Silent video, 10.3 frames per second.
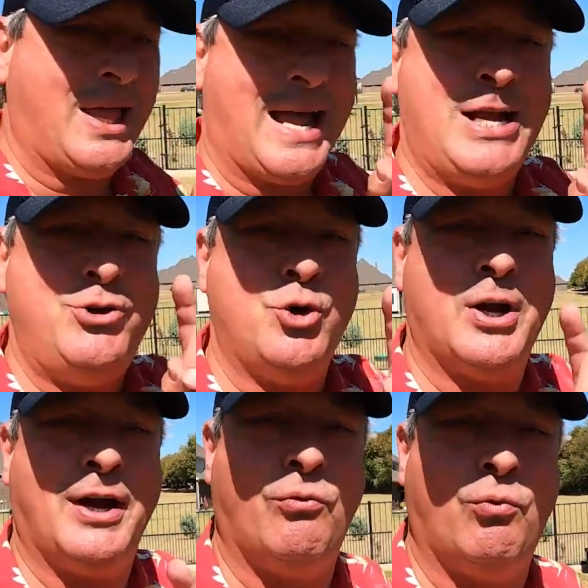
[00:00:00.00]
I
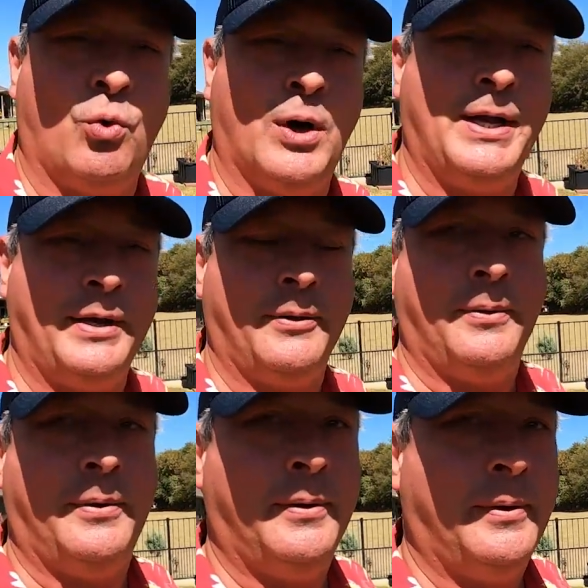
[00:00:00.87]
do have one,
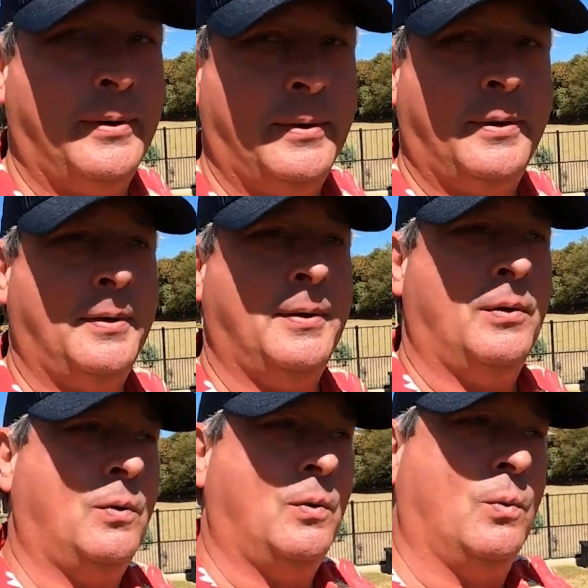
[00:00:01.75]

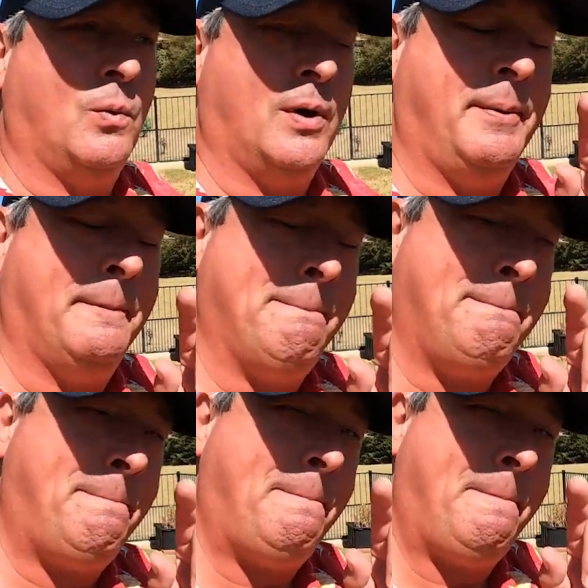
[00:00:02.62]
one